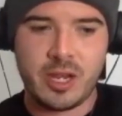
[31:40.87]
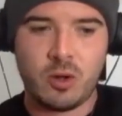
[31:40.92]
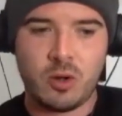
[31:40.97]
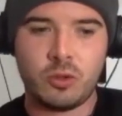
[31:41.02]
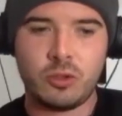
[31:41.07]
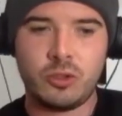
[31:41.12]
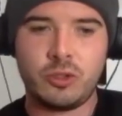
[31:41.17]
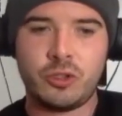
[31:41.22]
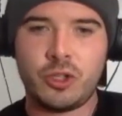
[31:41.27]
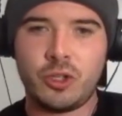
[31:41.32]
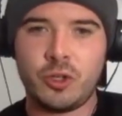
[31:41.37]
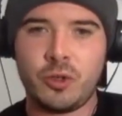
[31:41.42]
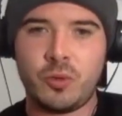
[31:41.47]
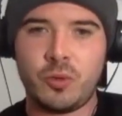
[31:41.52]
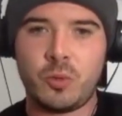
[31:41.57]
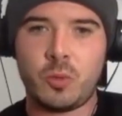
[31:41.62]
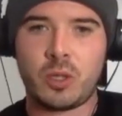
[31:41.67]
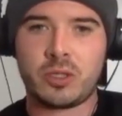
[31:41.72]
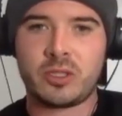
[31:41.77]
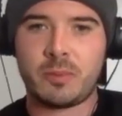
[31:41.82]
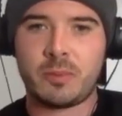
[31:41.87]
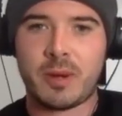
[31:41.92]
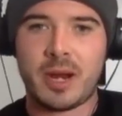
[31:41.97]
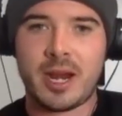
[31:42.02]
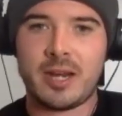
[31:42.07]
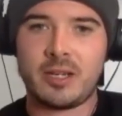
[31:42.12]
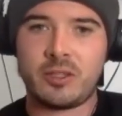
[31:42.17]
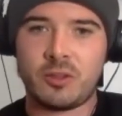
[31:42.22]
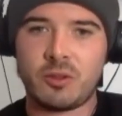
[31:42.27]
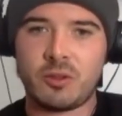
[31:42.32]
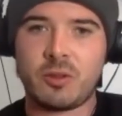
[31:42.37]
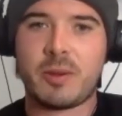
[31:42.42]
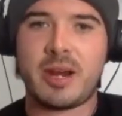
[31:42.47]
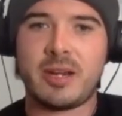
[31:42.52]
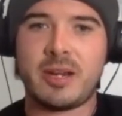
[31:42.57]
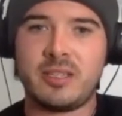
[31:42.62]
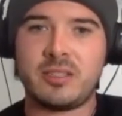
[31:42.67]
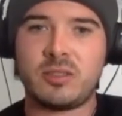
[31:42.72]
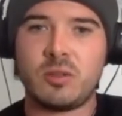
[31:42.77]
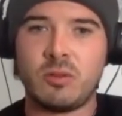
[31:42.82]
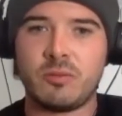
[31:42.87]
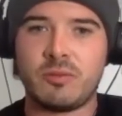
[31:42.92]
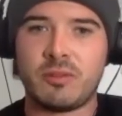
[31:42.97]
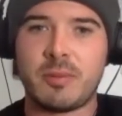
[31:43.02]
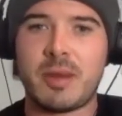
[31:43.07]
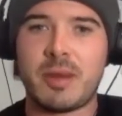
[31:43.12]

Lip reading: undo what the other party has done for